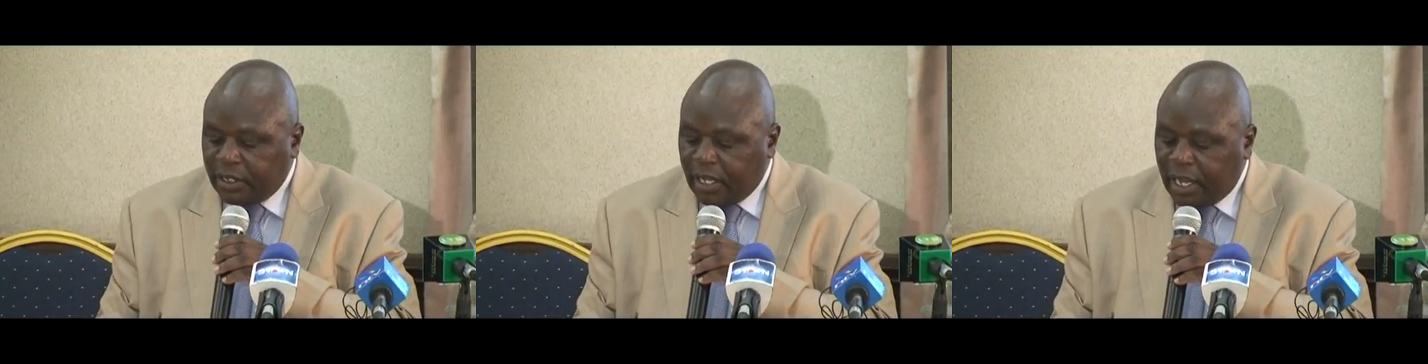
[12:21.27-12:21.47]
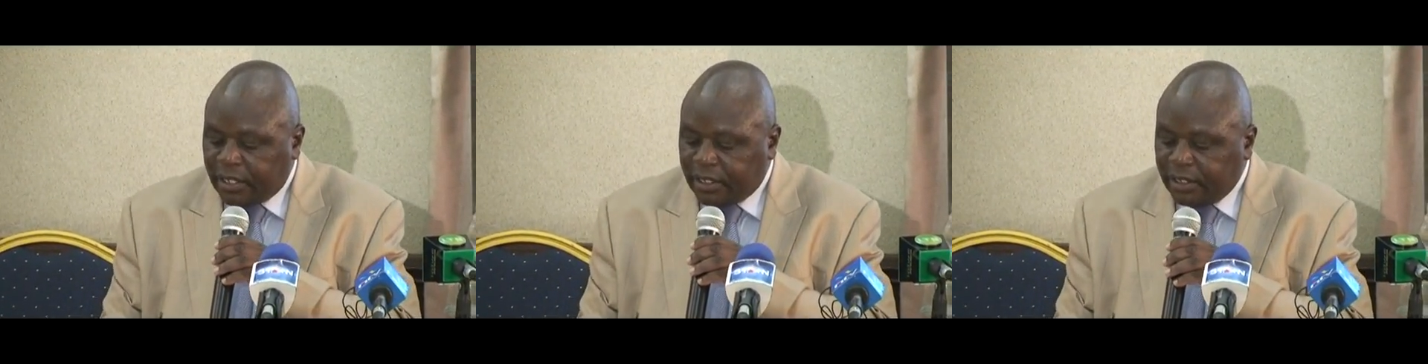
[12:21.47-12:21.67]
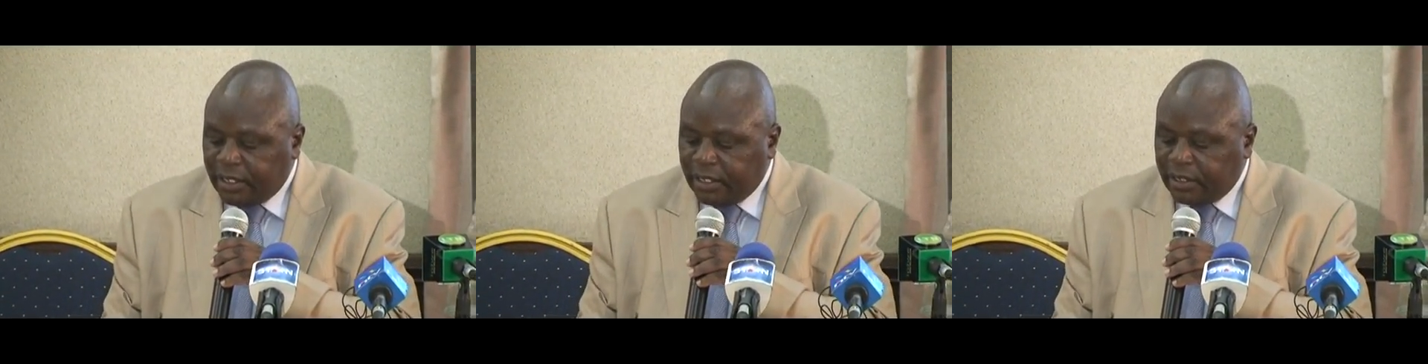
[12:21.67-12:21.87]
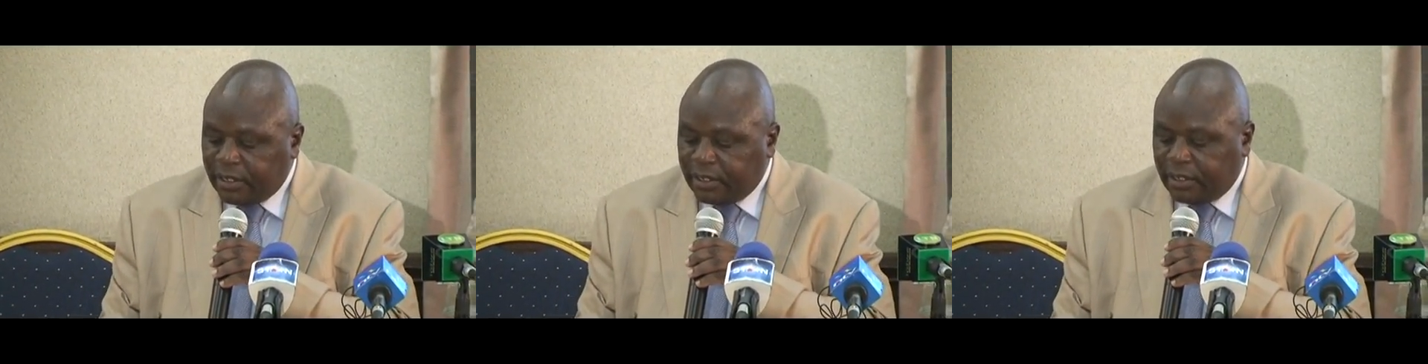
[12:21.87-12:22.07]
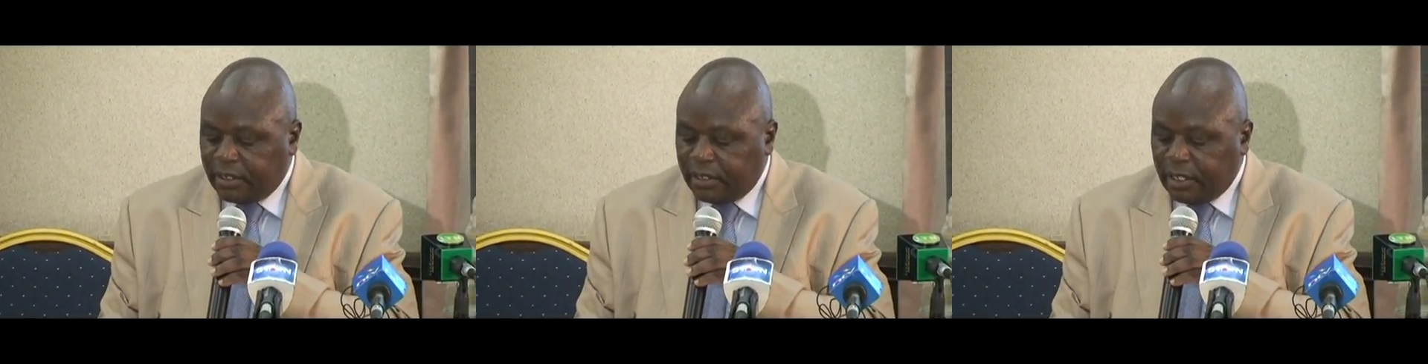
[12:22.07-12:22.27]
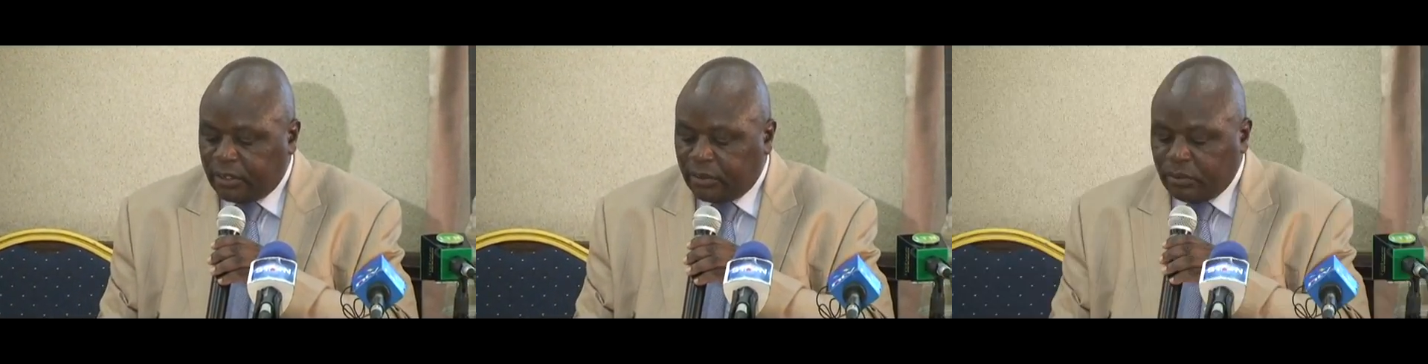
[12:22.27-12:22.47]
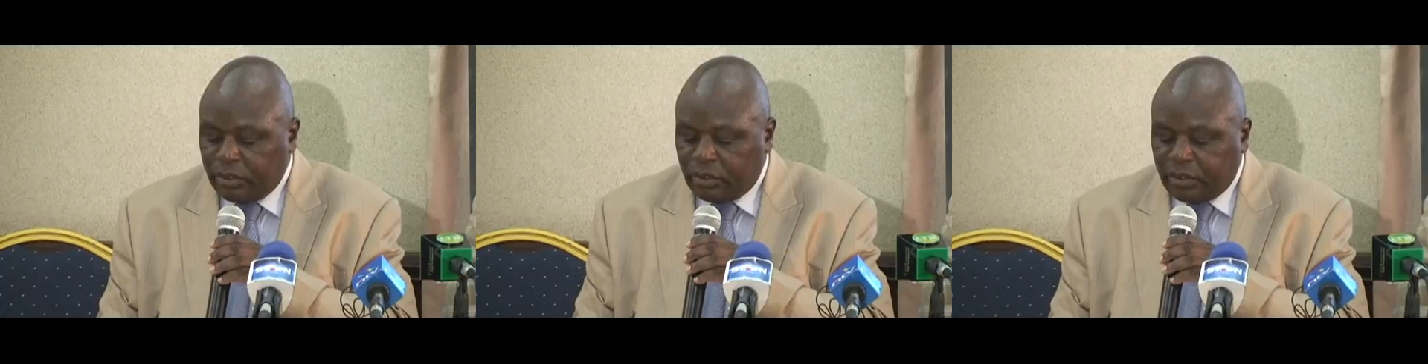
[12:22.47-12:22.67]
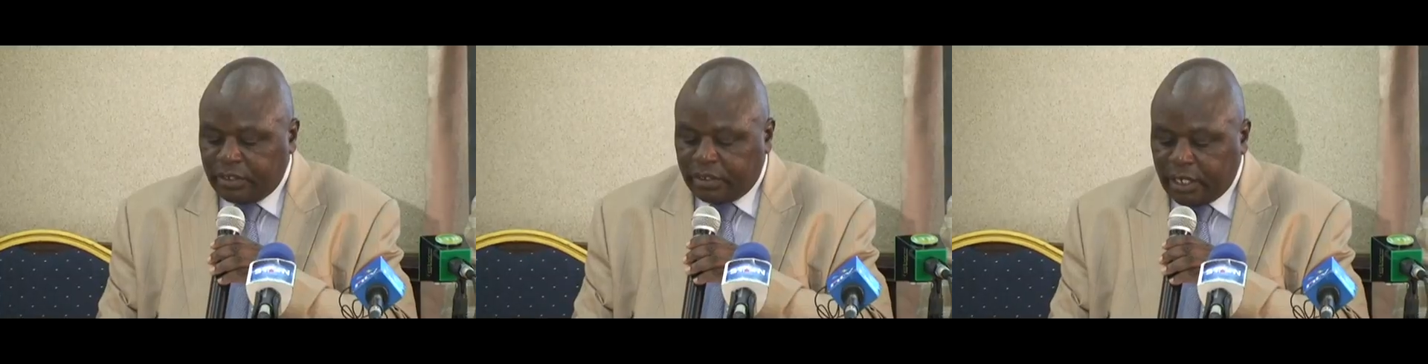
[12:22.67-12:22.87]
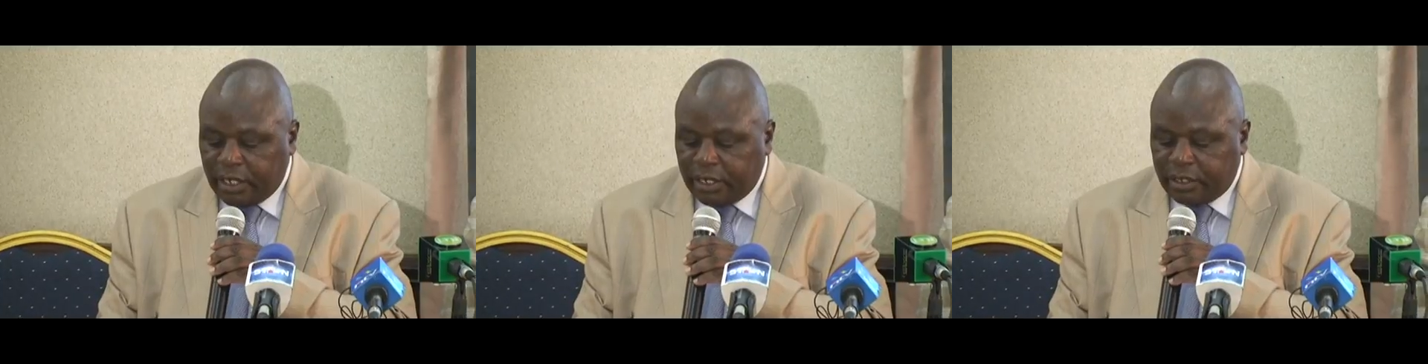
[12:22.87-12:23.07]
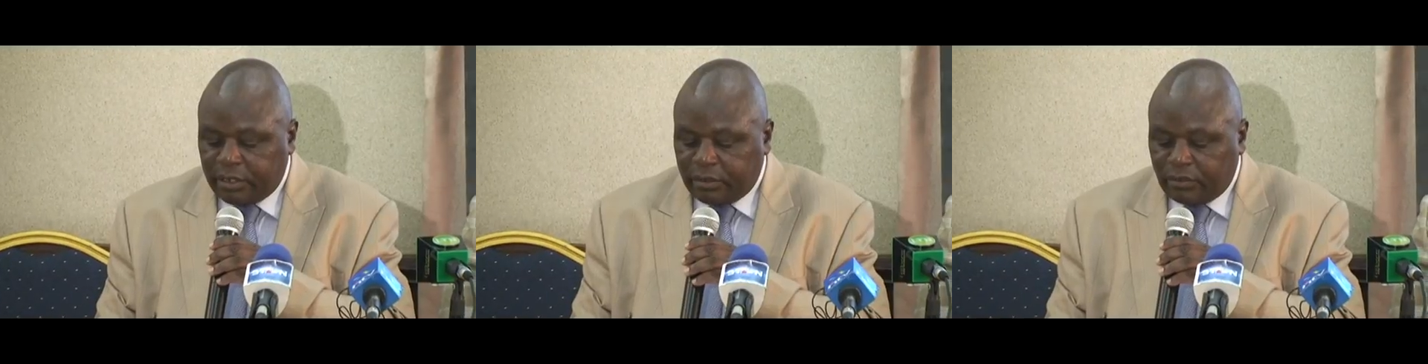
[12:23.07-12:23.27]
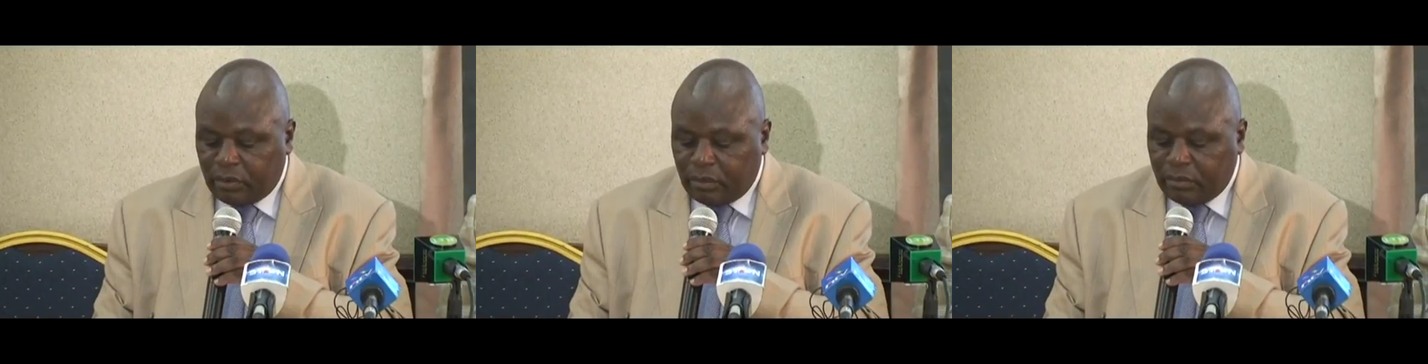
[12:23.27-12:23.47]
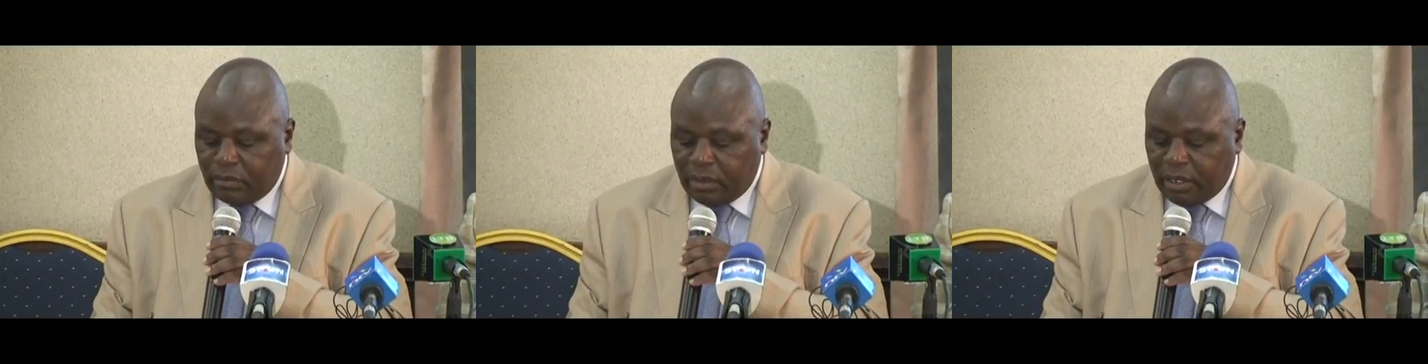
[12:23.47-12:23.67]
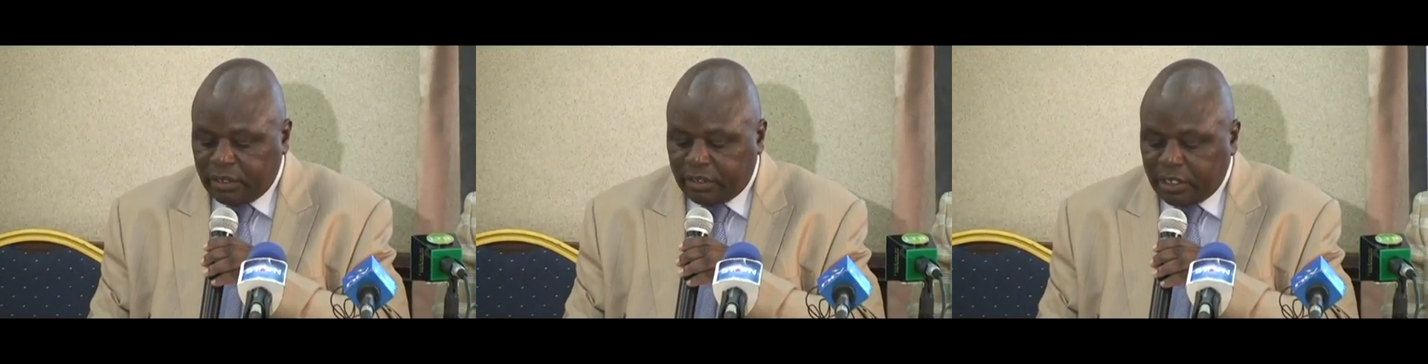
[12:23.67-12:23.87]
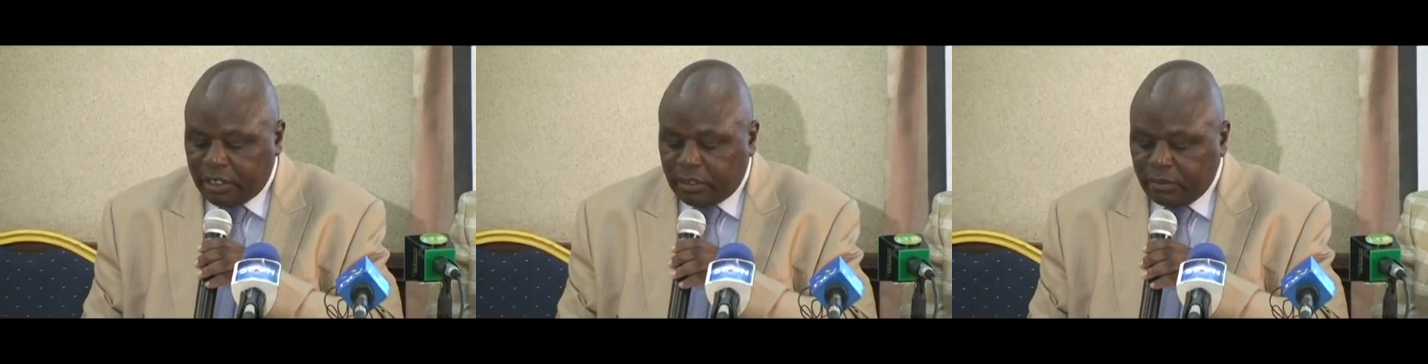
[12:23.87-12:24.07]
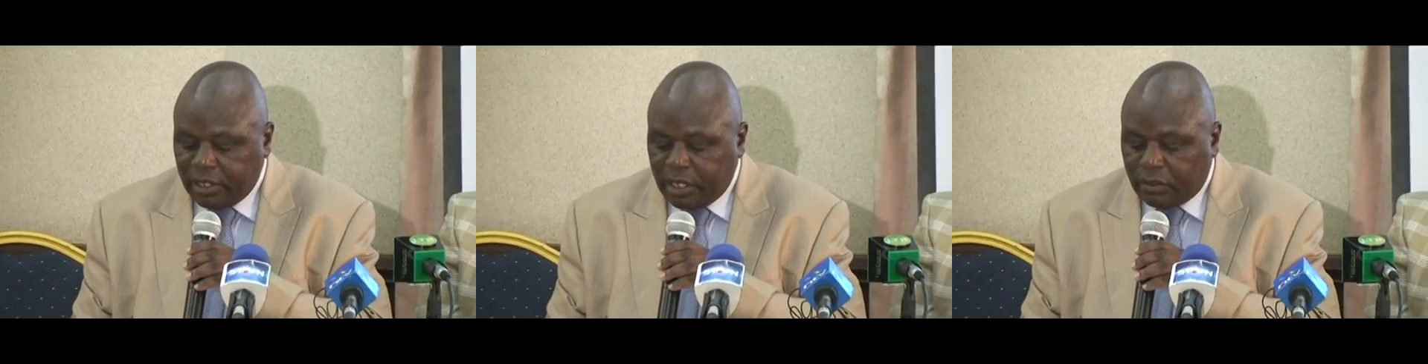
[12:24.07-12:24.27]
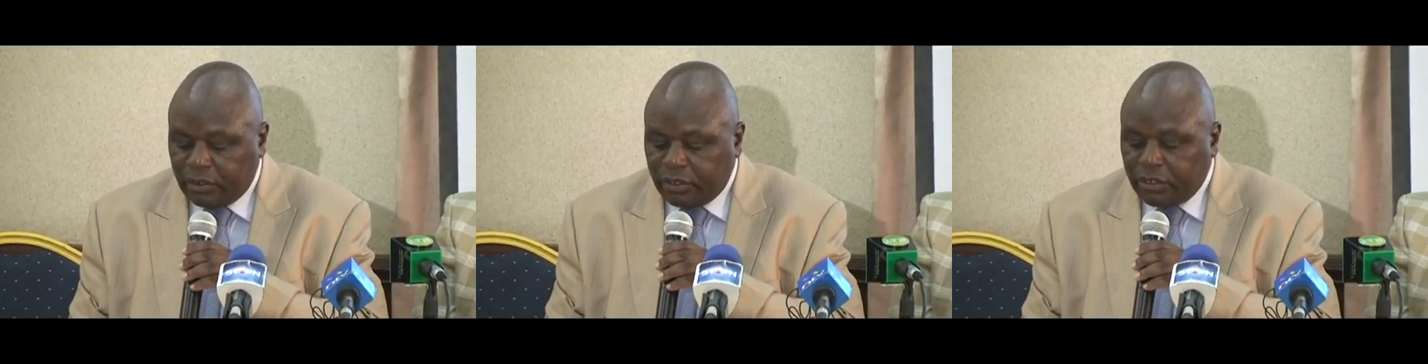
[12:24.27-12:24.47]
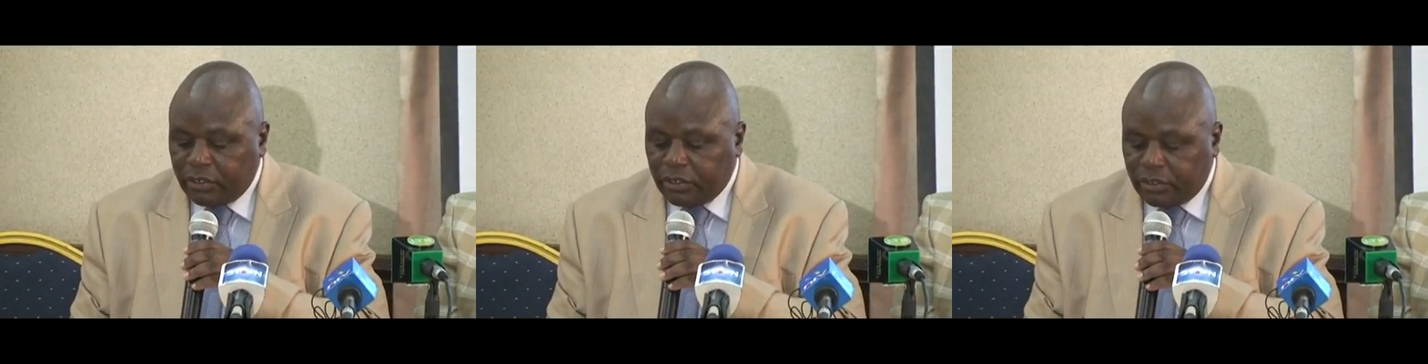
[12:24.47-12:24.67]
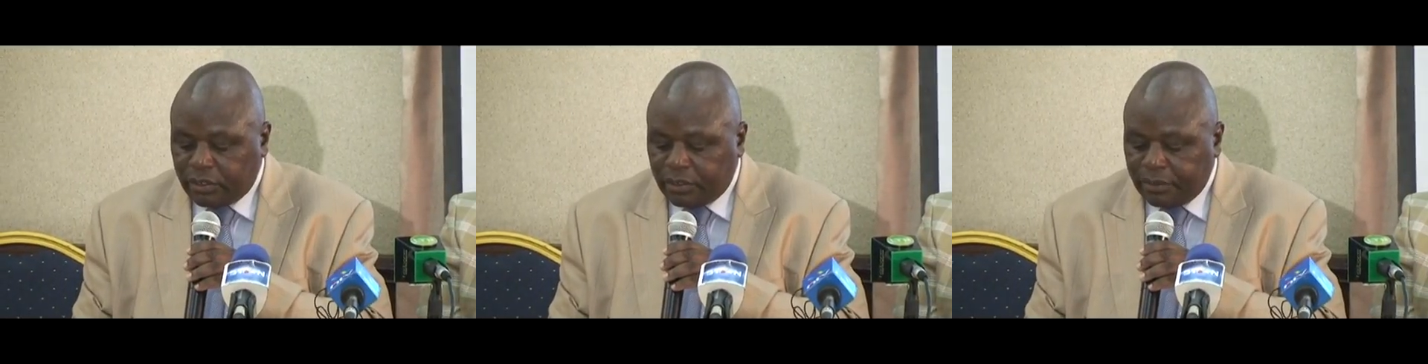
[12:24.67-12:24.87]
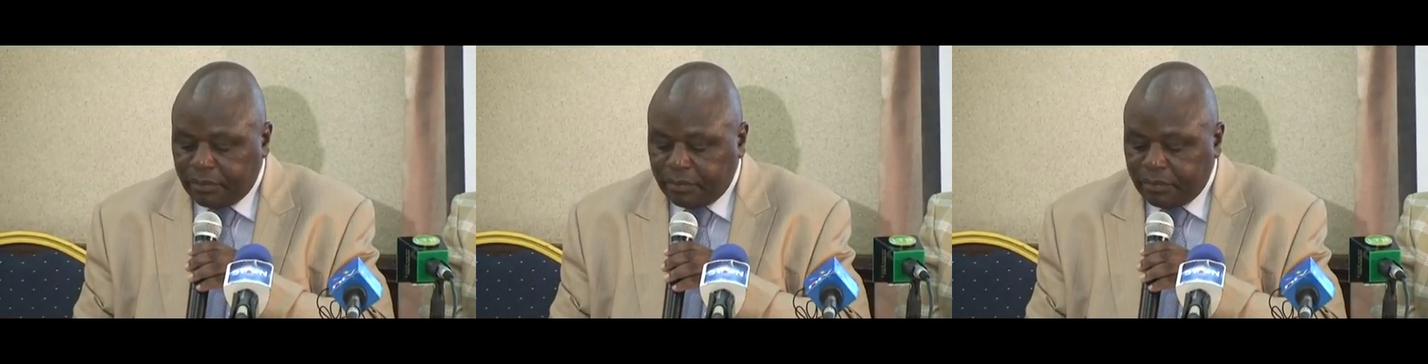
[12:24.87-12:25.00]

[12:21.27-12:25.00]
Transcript: accidents that would result from uh, such weather conditions.